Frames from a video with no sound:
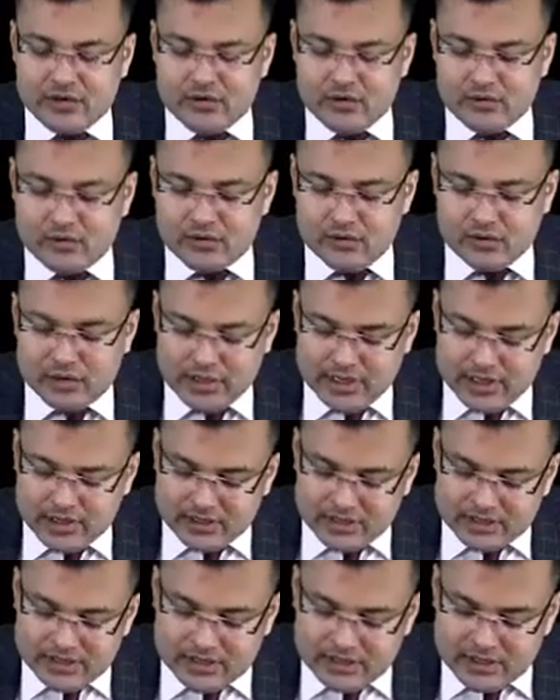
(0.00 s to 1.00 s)
You know,
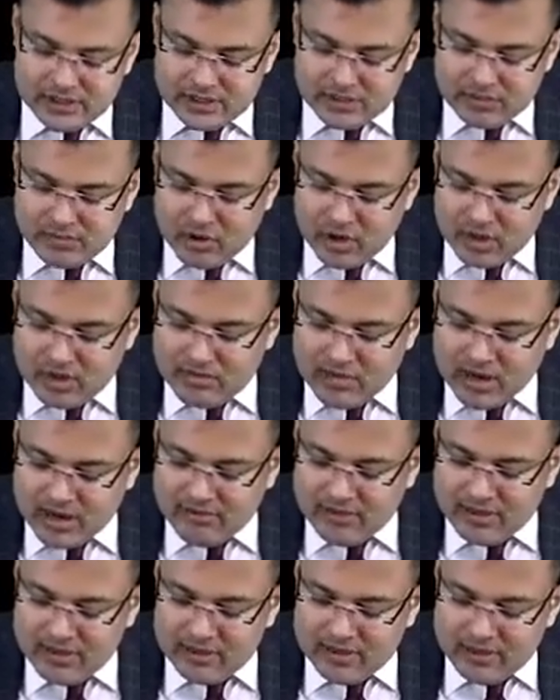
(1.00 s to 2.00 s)
this is the small
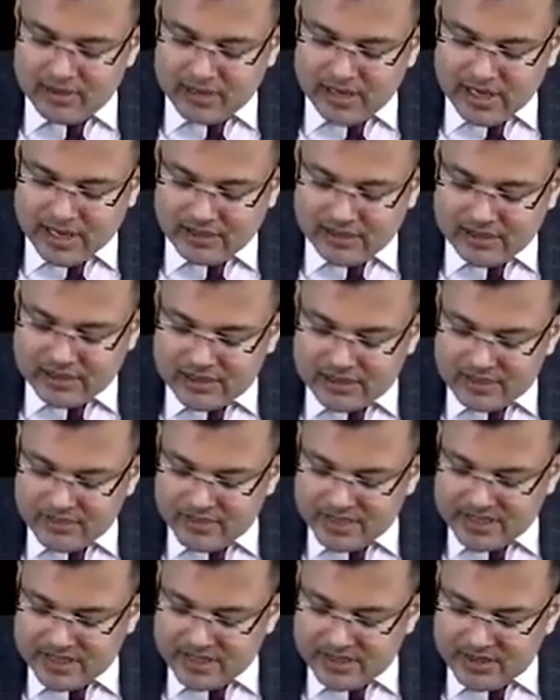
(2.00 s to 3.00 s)
bowel and this is the
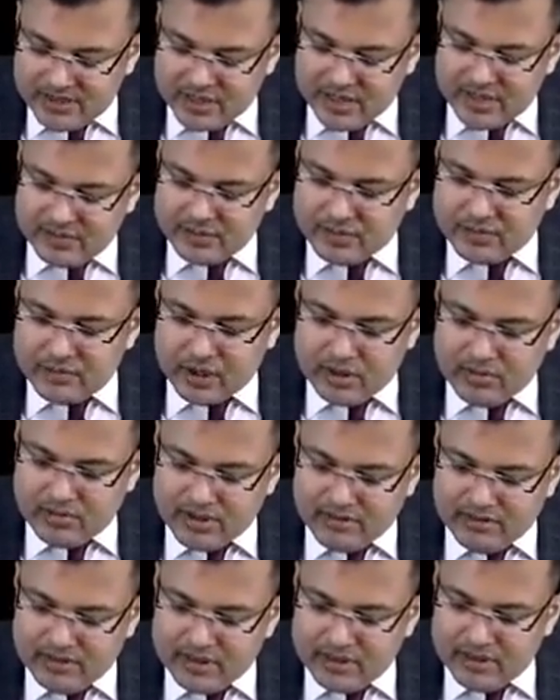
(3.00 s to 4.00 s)
mesentery of small
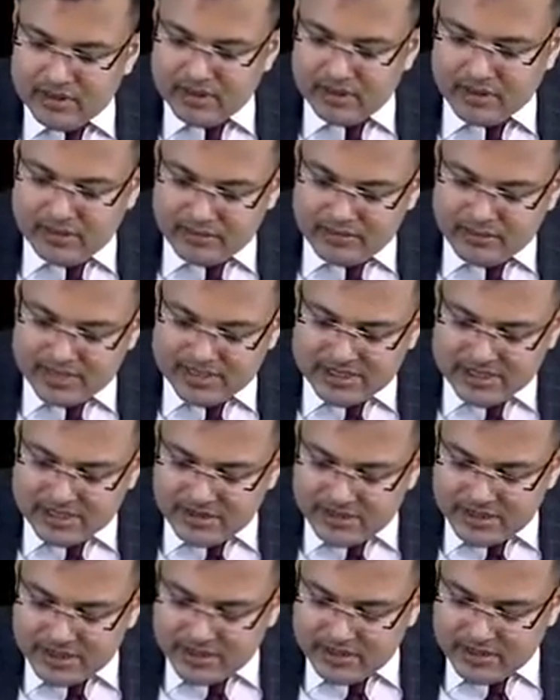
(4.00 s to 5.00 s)
bowel.
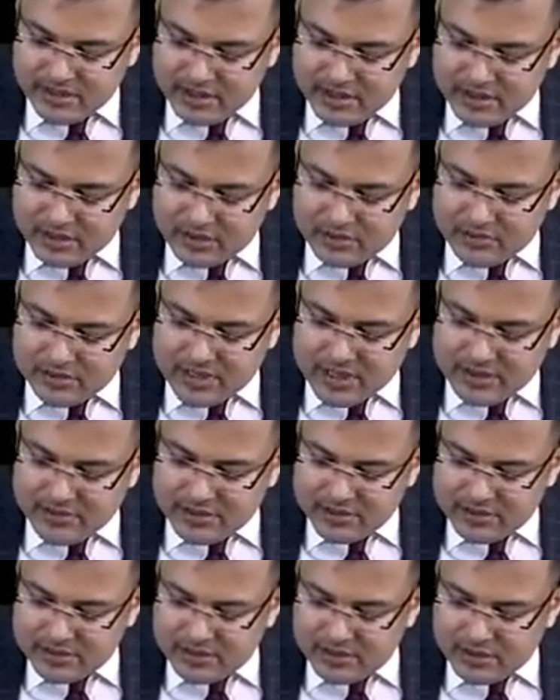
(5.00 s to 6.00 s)
Mesentery. So what
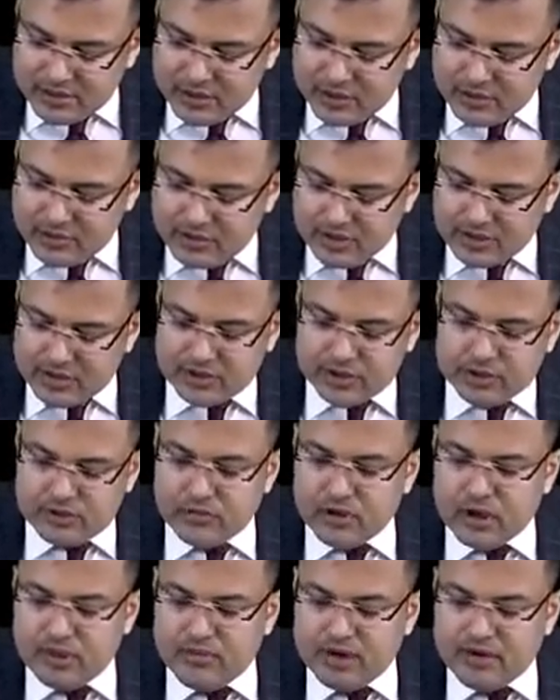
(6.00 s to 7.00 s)
happens? The tumor,
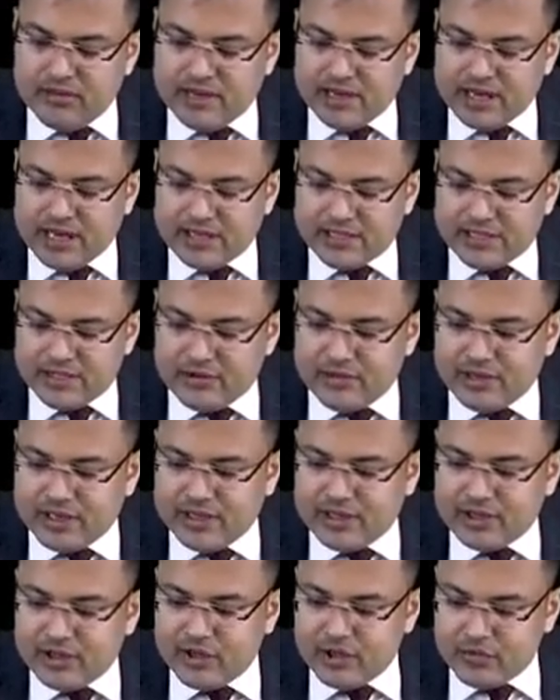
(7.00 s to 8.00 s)
small bowel
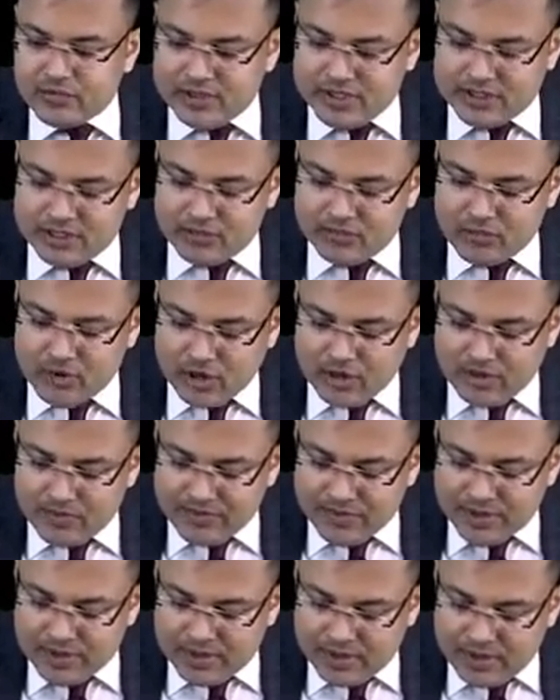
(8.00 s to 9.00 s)
carcinoid, the tumor is small.
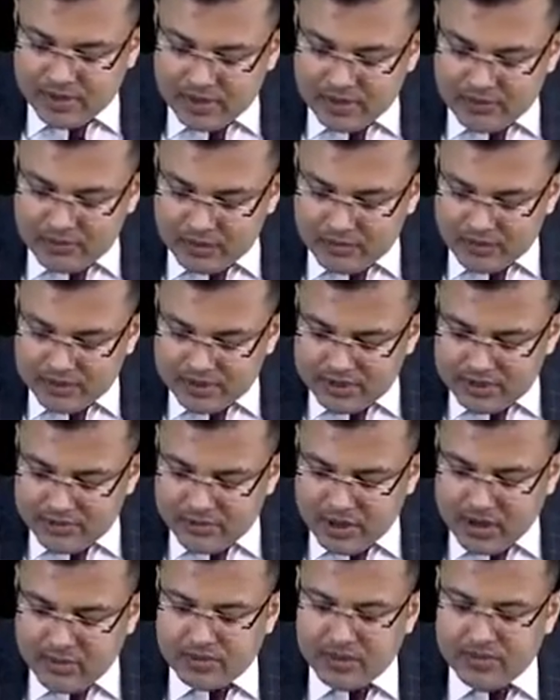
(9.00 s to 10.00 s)
But what is the
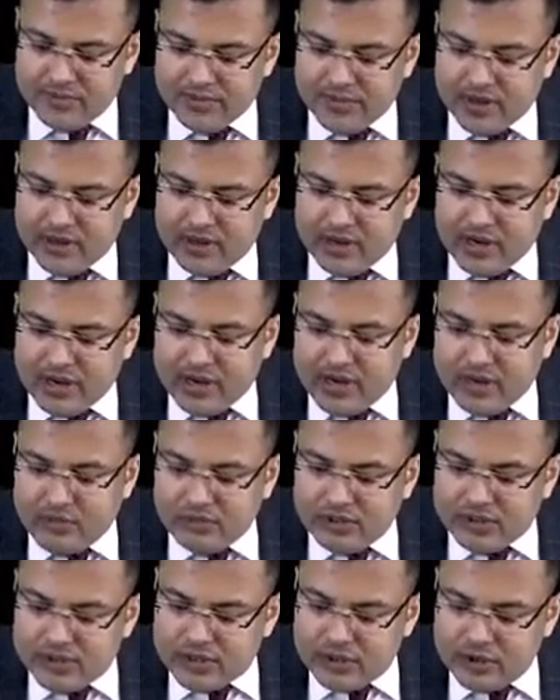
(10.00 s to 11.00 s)
problem?
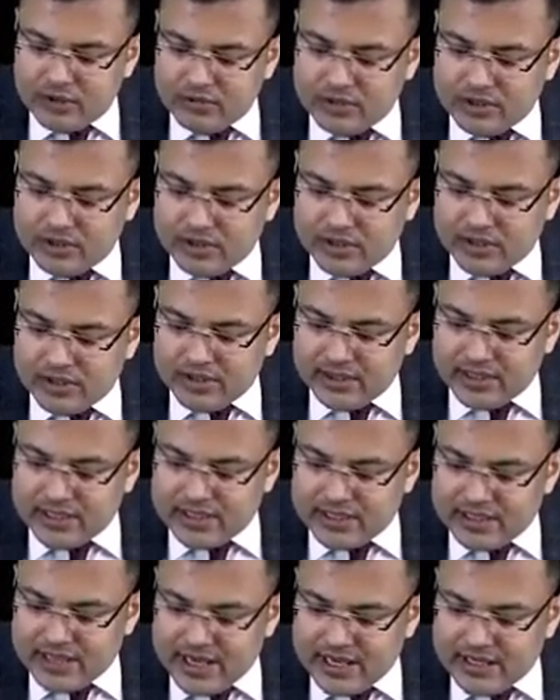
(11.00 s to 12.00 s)
Around this tumor, there
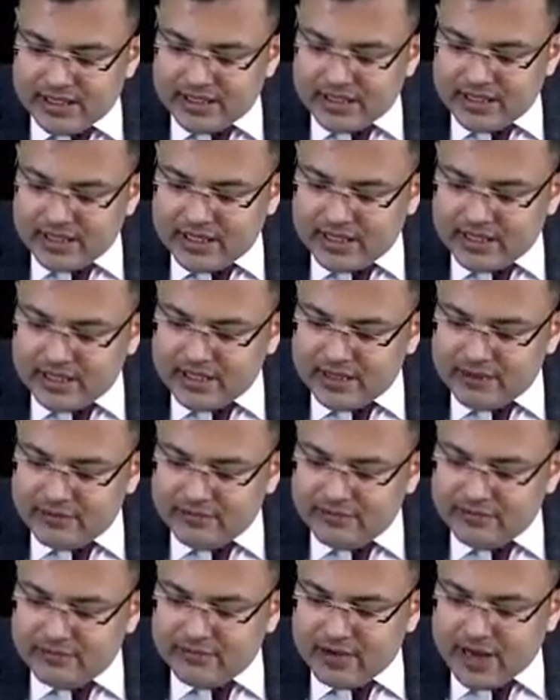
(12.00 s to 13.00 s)
is extensive
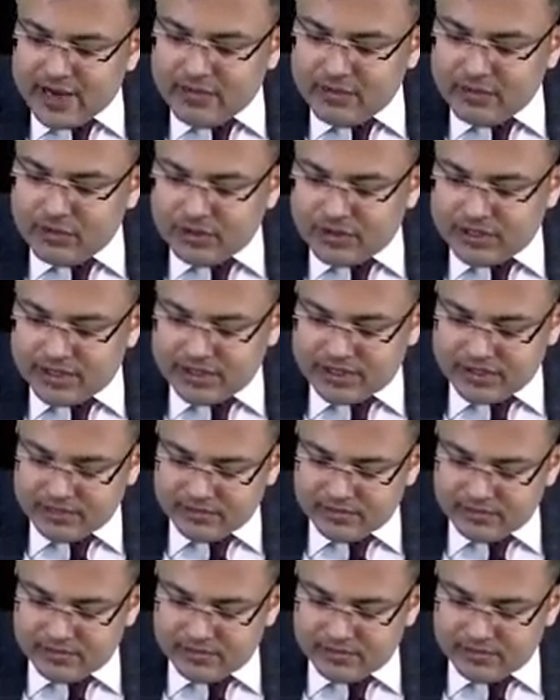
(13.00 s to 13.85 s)
fibrosis.